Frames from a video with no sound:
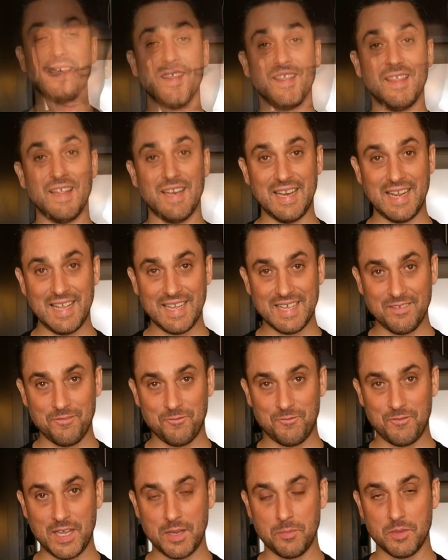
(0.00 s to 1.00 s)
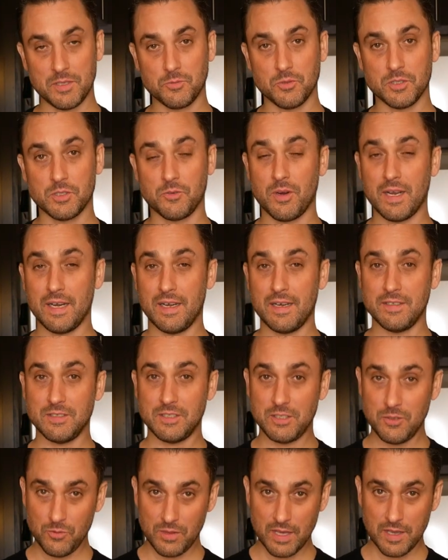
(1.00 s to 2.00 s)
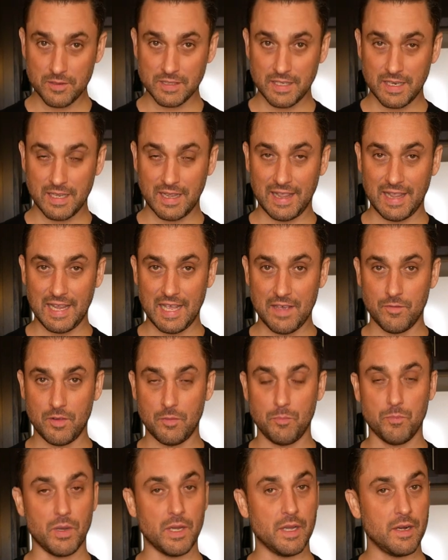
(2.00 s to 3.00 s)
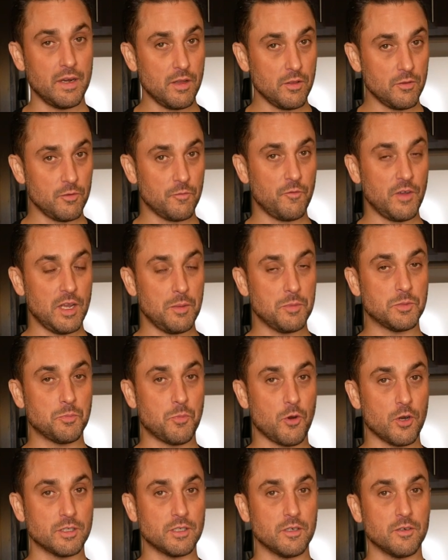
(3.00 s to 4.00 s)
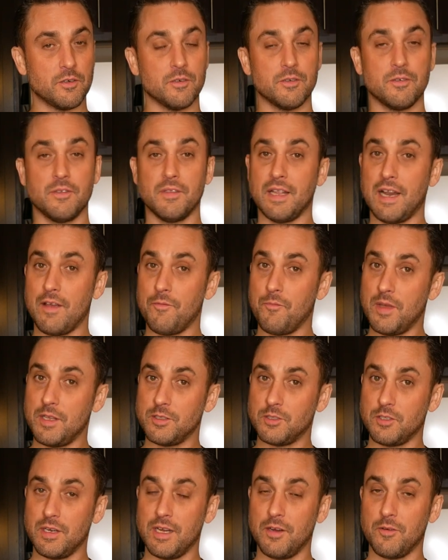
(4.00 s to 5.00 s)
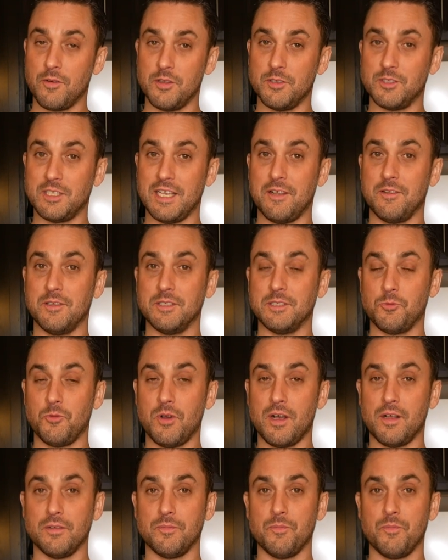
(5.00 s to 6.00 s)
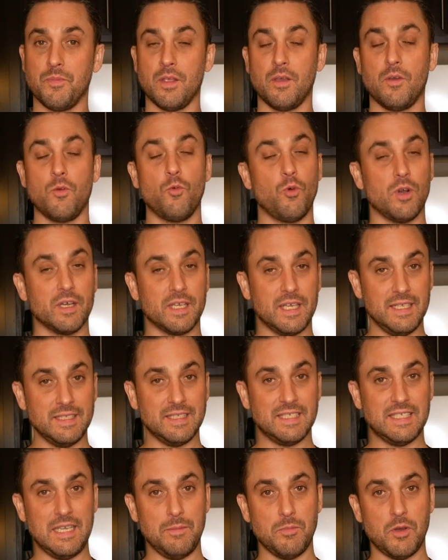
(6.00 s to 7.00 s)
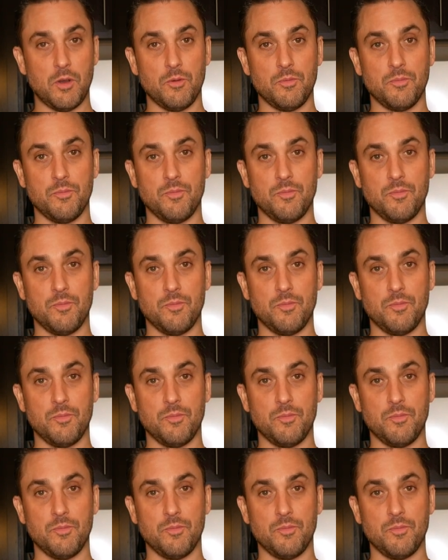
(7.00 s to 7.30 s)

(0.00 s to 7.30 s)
The Naked and Famous was created in 2011 by another famous bartender that I mentioned here on the channel as well, Joaquin Simo.